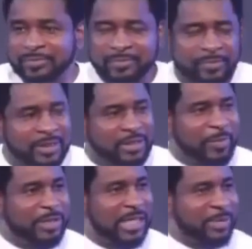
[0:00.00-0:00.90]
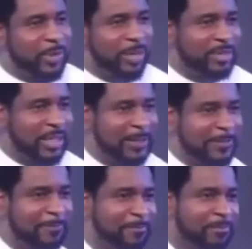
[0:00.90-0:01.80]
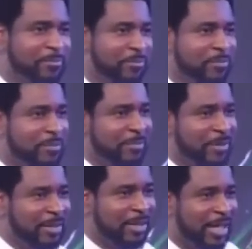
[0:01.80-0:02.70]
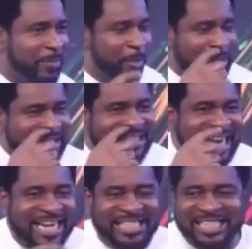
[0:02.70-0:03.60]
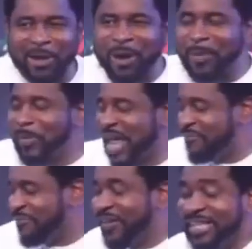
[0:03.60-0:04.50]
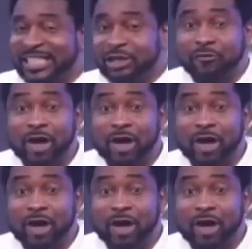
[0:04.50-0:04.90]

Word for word: Is somebody getting what I'm saying? But the challenge is that when people have felt this love,